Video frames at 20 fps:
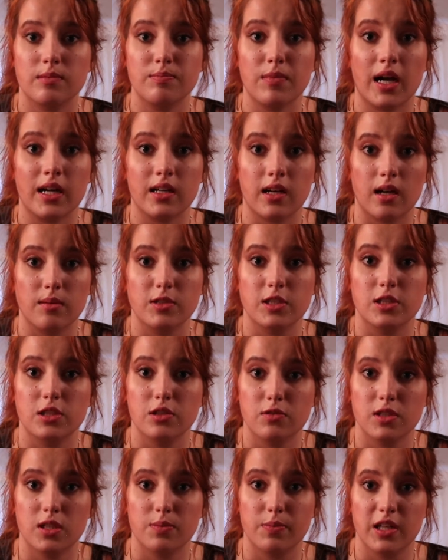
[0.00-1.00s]
Montgomery's
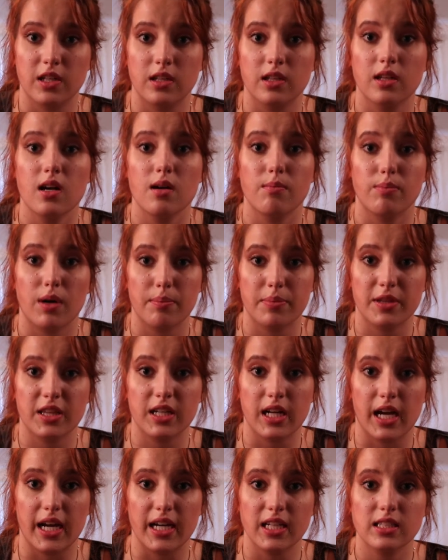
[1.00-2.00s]
newest bill, Bump in the
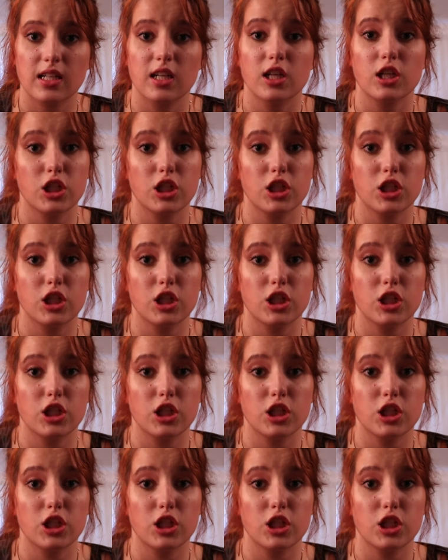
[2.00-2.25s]
Night,